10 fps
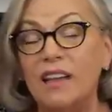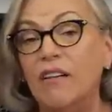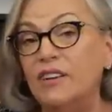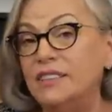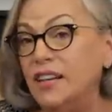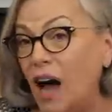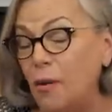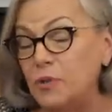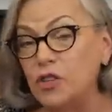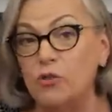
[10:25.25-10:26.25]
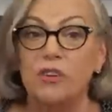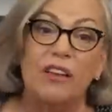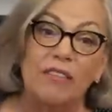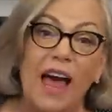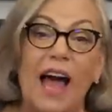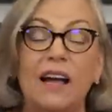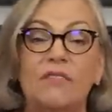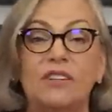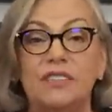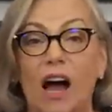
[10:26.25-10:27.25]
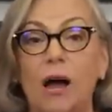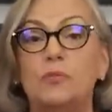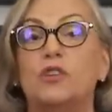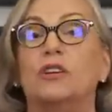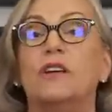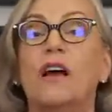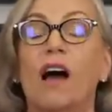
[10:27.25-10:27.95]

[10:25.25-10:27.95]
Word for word: of adoption or the lack of adoption